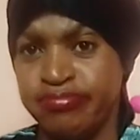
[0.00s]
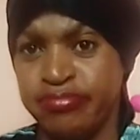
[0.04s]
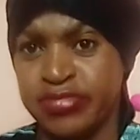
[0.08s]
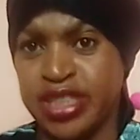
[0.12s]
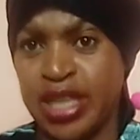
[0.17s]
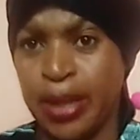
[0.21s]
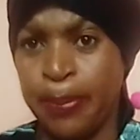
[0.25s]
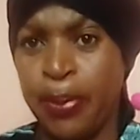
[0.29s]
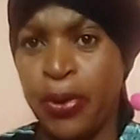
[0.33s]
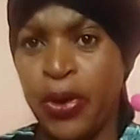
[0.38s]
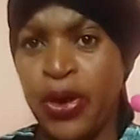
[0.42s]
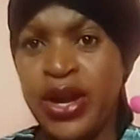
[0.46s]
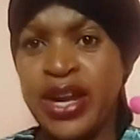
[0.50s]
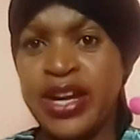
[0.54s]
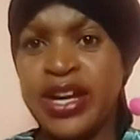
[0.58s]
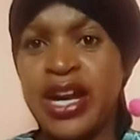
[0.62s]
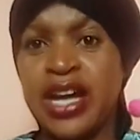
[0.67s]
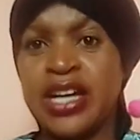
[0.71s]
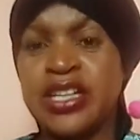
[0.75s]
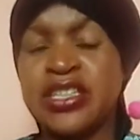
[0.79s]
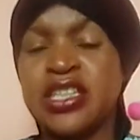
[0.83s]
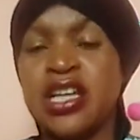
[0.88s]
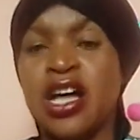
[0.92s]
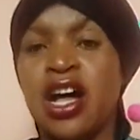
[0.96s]
separate
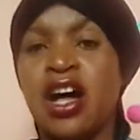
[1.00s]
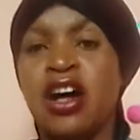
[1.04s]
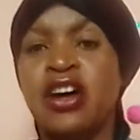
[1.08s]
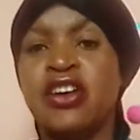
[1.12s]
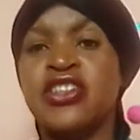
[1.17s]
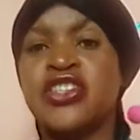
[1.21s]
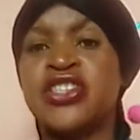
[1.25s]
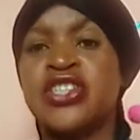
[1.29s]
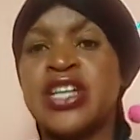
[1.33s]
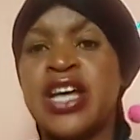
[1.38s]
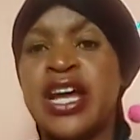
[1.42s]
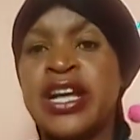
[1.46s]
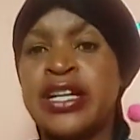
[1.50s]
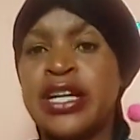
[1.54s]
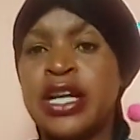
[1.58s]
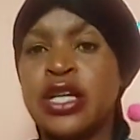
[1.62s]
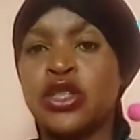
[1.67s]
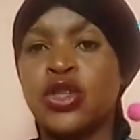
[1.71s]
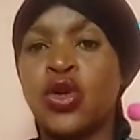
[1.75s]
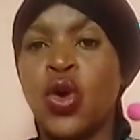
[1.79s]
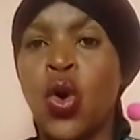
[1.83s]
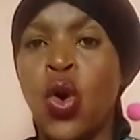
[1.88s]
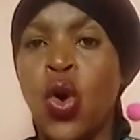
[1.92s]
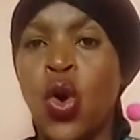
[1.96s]
ourselves and
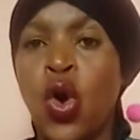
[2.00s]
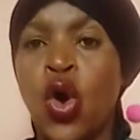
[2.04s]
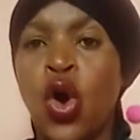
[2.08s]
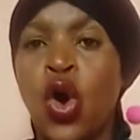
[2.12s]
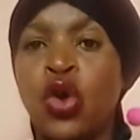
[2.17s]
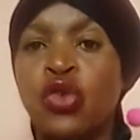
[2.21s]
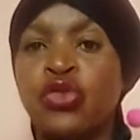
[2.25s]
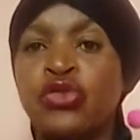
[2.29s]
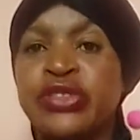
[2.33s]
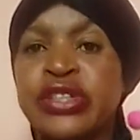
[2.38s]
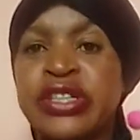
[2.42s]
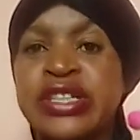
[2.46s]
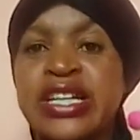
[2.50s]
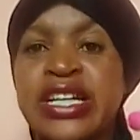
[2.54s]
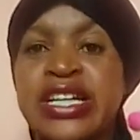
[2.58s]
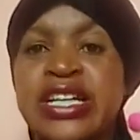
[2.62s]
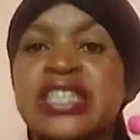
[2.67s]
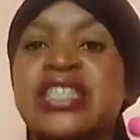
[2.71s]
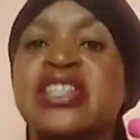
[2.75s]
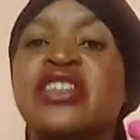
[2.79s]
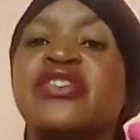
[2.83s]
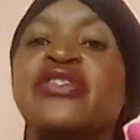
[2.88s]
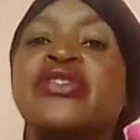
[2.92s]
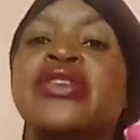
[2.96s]
let go of the
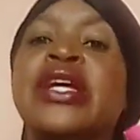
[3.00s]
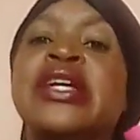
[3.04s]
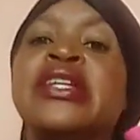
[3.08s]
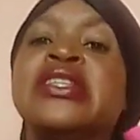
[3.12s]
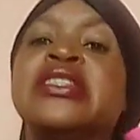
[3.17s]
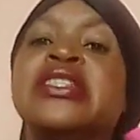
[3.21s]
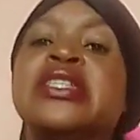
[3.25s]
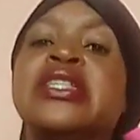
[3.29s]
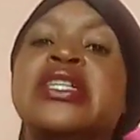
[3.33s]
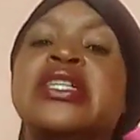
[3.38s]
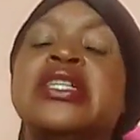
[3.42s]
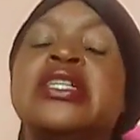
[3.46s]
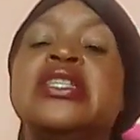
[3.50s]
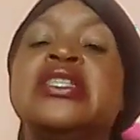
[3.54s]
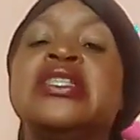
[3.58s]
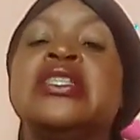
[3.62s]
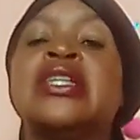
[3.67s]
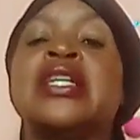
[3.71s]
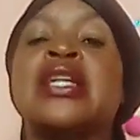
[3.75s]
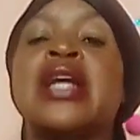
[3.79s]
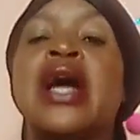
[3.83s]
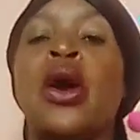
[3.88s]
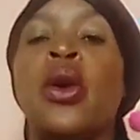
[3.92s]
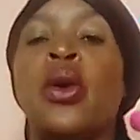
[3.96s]
negative Nancy's
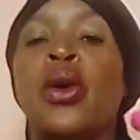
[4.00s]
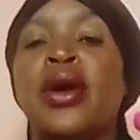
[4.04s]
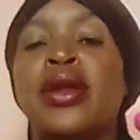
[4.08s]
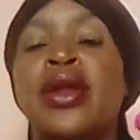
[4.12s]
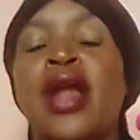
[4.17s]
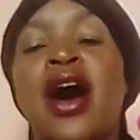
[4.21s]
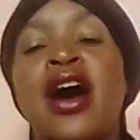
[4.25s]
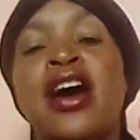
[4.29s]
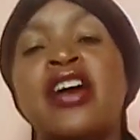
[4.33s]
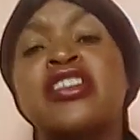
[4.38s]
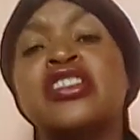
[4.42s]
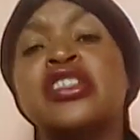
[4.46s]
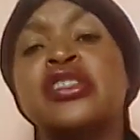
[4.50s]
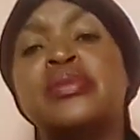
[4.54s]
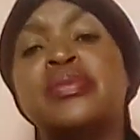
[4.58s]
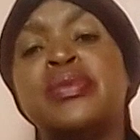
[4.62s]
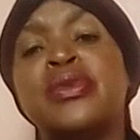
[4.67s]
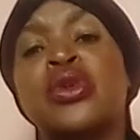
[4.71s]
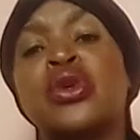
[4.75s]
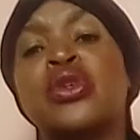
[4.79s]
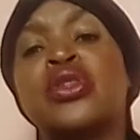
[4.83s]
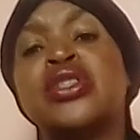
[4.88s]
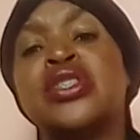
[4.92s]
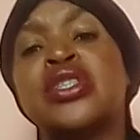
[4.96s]
in our lives,
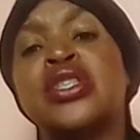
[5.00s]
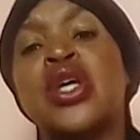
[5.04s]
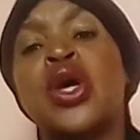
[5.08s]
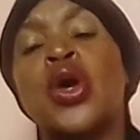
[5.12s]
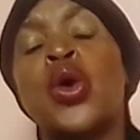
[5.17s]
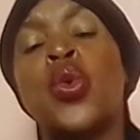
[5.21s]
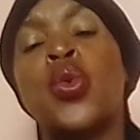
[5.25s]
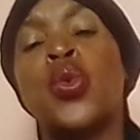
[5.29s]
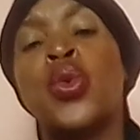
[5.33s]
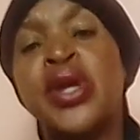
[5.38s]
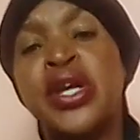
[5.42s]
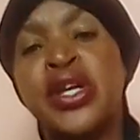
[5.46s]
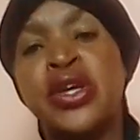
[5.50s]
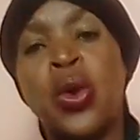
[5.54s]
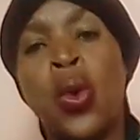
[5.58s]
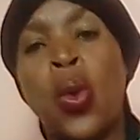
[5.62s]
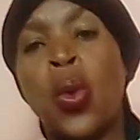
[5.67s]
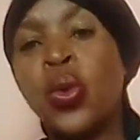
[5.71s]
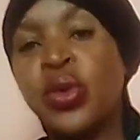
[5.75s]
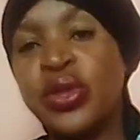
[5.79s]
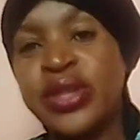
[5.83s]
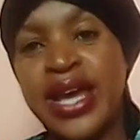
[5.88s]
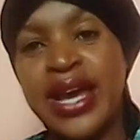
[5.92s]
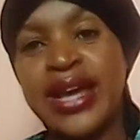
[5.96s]
because we
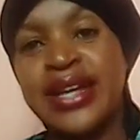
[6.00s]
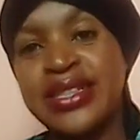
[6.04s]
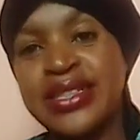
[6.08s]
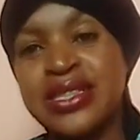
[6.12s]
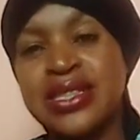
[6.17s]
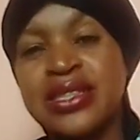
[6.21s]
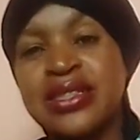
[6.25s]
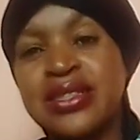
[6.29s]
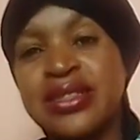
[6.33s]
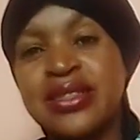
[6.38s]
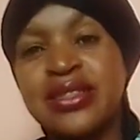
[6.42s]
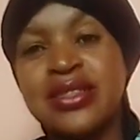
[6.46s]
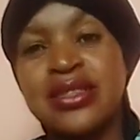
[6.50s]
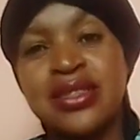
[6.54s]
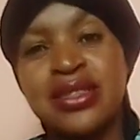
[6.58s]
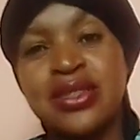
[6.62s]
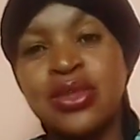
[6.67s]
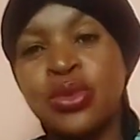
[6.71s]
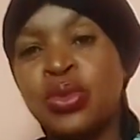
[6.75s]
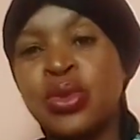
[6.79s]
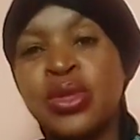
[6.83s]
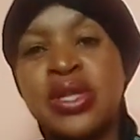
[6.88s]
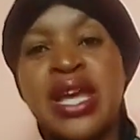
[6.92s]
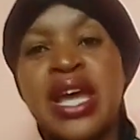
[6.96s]
know that
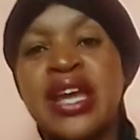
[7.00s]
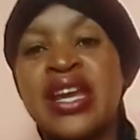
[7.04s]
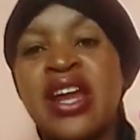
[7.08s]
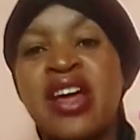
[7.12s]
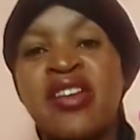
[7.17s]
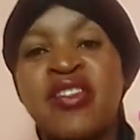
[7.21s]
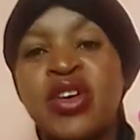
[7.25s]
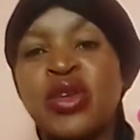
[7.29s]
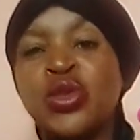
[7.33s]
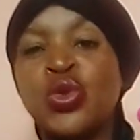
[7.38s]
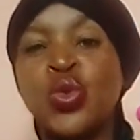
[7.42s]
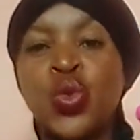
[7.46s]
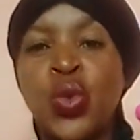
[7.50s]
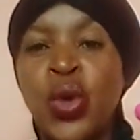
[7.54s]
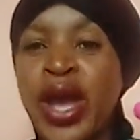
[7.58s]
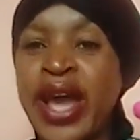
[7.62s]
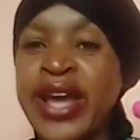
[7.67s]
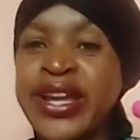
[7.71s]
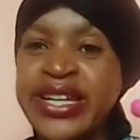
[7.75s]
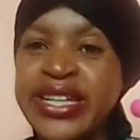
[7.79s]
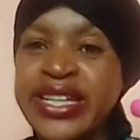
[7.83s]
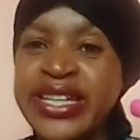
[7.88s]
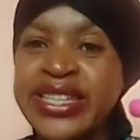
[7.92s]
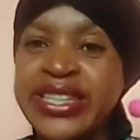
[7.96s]
we can never do
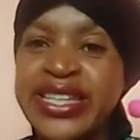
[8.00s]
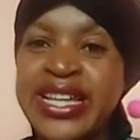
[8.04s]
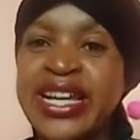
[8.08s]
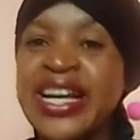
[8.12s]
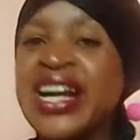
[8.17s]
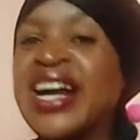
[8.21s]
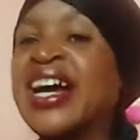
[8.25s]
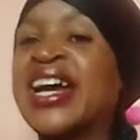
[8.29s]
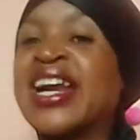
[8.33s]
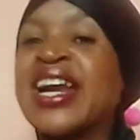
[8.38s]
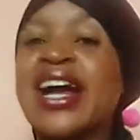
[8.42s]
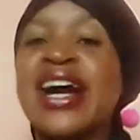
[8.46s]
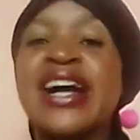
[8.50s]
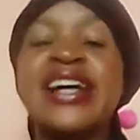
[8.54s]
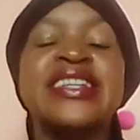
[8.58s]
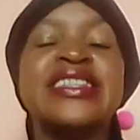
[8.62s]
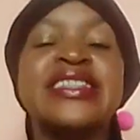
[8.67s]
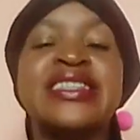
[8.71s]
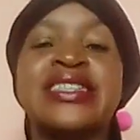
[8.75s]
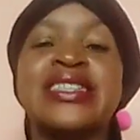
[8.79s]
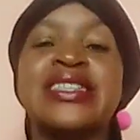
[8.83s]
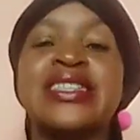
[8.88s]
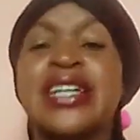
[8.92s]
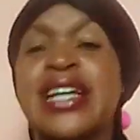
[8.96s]
anything
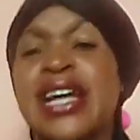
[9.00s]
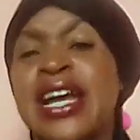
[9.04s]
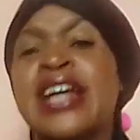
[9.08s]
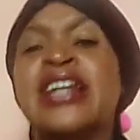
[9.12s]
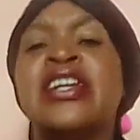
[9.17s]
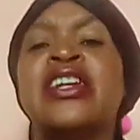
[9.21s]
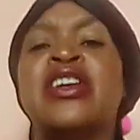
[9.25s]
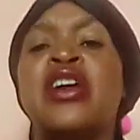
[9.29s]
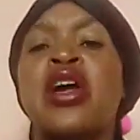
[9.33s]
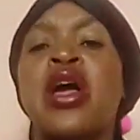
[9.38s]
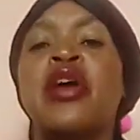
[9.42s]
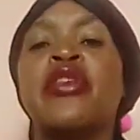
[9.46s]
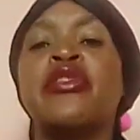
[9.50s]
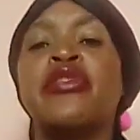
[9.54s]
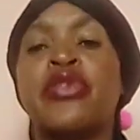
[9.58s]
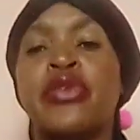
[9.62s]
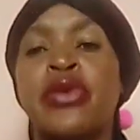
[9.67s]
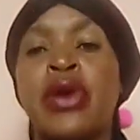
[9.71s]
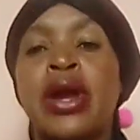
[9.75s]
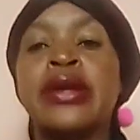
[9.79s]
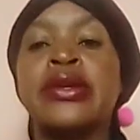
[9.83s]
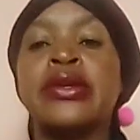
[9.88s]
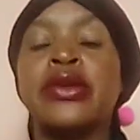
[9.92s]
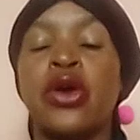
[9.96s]
right in
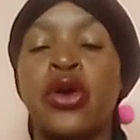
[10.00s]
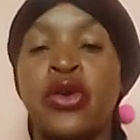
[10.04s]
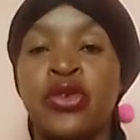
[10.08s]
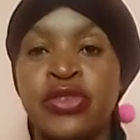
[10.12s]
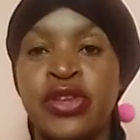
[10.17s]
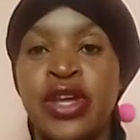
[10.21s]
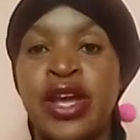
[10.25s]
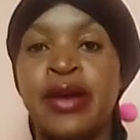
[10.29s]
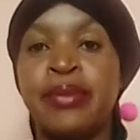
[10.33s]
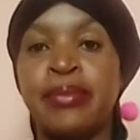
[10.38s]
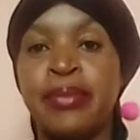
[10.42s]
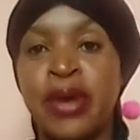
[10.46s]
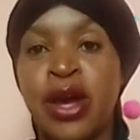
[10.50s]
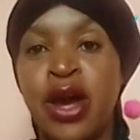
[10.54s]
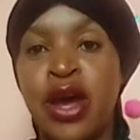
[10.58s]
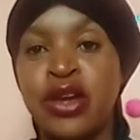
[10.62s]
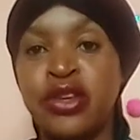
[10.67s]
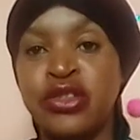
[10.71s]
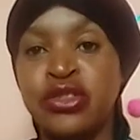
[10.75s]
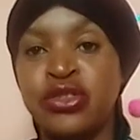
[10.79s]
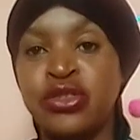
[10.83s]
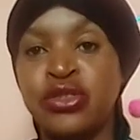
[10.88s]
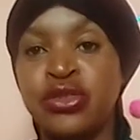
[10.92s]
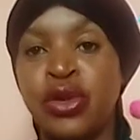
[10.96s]
front of them,
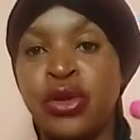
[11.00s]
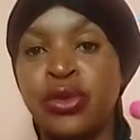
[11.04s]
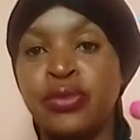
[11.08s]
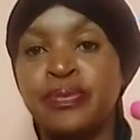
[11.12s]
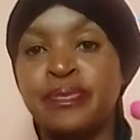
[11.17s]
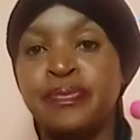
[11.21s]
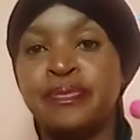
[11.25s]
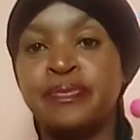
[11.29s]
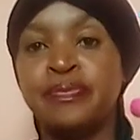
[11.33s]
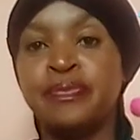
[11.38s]
guys, you know.